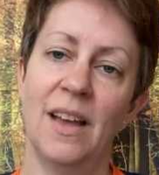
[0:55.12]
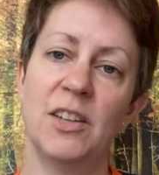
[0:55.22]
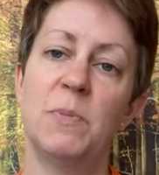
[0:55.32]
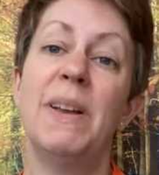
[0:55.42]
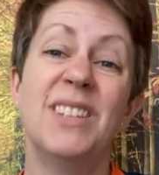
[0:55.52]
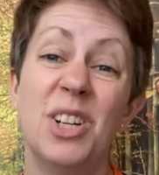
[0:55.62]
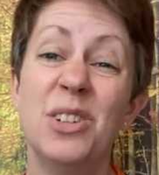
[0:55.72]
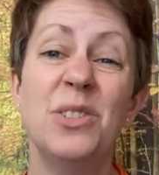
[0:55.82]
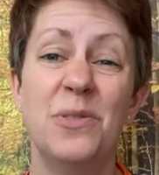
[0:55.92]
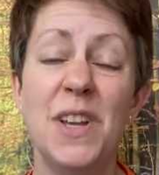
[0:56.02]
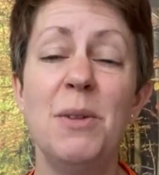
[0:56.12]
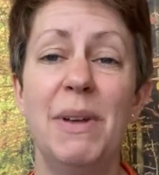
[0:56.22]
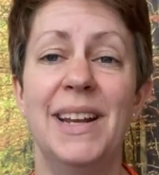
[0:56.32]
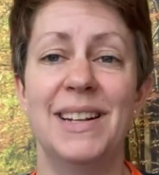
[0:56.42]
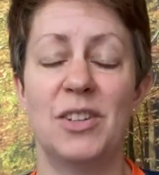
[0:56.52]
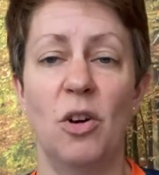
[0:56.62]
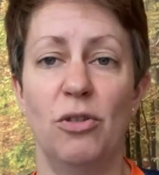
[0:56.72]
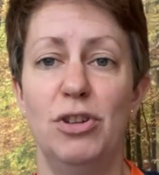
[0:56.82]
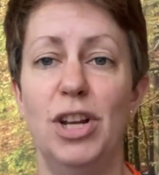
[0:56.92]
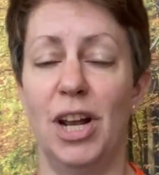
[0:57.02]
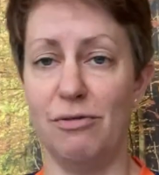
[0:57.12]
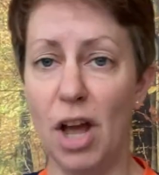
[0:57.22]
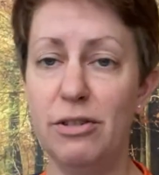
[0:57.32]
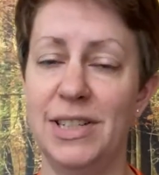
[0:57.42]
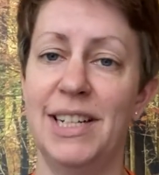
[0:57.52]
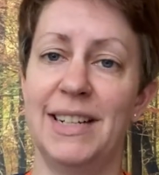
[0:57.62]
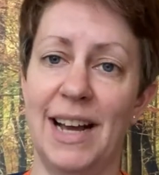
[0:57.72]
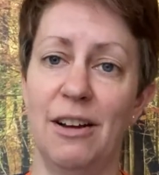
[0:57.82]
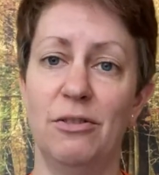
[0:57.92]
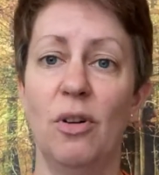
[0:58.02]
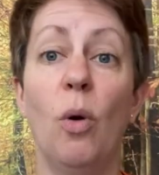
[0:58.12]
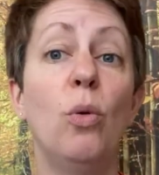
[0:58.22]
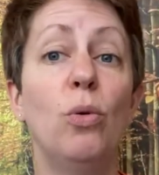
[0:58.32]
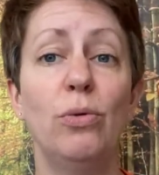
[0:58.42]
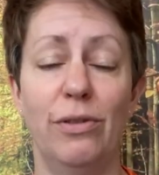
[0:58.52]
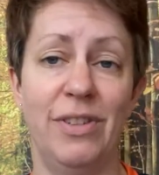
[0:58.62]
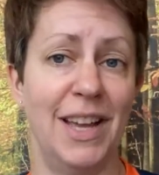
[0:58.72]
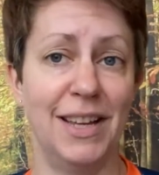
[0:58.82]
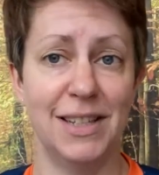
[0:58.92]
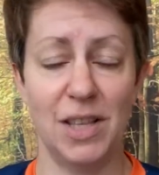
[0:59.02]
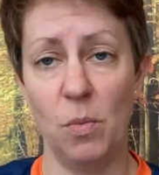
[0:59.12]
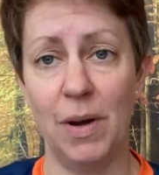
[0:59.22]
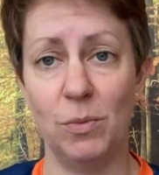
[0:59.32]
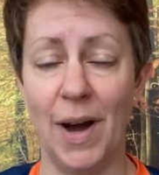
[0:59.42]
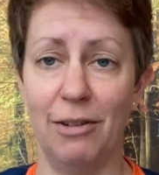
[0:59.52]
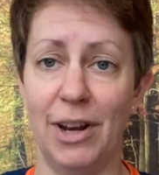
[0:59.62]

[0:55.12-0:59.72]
Spend a good few minutes on, noting down all the things that went well.